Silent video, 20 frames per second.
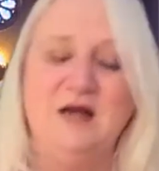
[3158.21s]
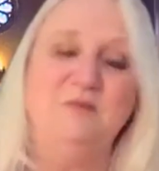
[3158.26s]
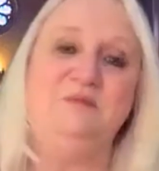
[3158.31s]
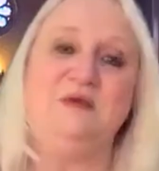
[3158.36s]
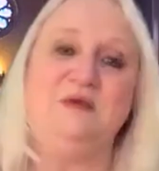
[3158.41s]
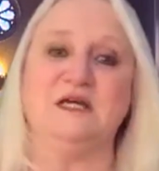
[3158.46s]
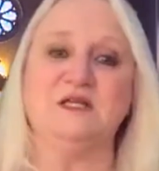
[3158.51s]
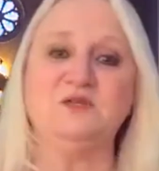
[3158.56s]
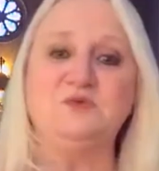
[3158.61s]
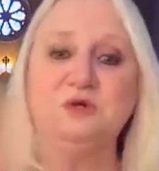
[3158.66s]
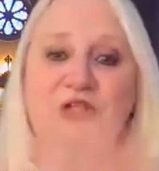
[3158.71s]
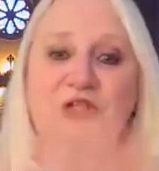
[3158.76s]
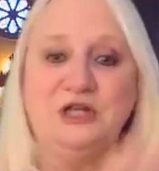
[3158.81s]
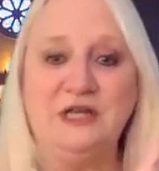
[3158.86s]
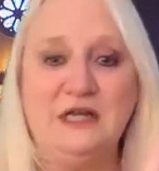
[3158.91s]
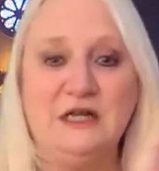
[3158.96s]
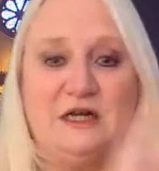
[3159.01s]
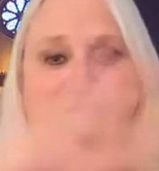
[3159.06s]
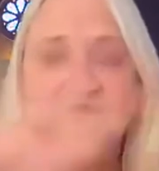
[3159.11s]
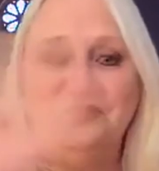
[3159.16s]
because we're
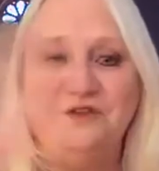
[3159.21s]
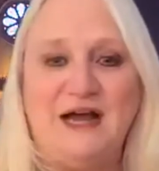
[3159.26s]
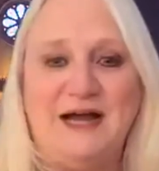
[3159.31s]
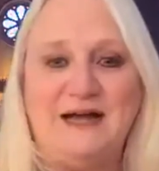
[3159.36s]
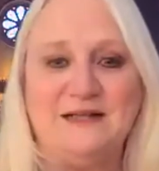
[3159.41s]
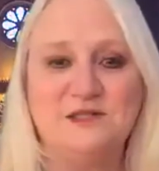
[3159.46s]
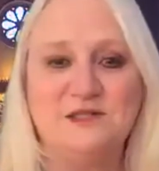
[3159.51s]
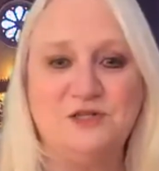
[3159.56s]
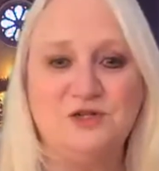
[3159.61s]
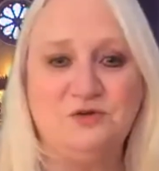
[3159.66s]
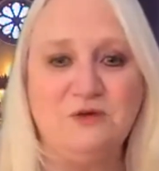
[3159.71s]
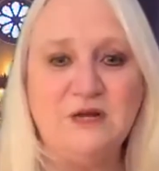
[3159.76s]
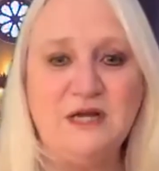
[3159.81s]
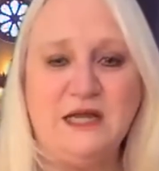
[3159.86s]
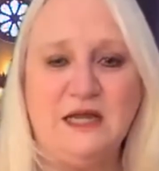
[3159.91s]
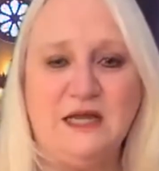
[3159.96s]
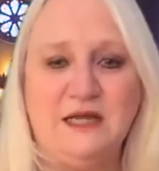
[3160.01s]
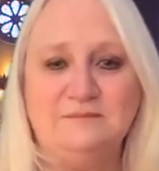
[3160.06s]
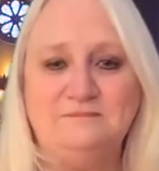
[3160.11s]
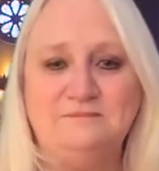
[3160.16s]
looking at a flat
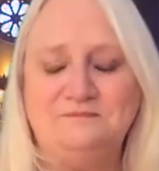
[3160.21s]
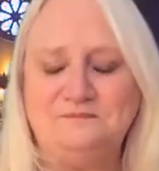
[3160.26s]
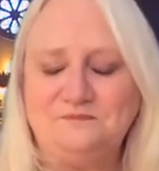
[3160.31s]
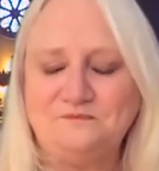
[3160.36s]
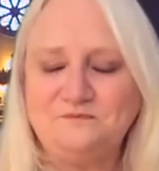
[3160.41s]
screen,